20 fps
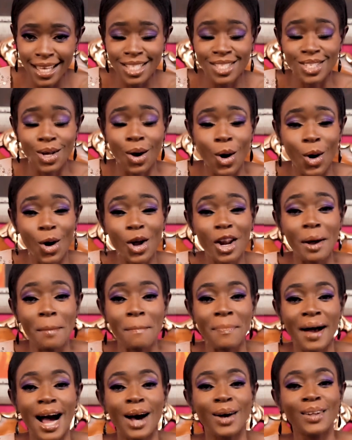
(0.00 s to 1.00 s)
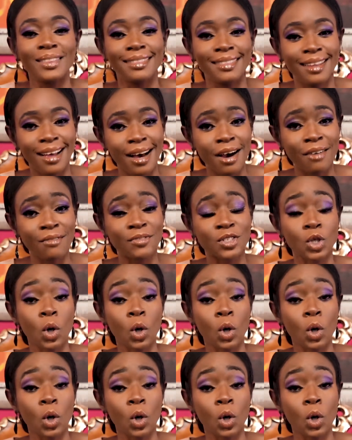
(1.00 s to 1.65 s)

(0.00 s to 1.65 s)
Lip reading: It's all about love.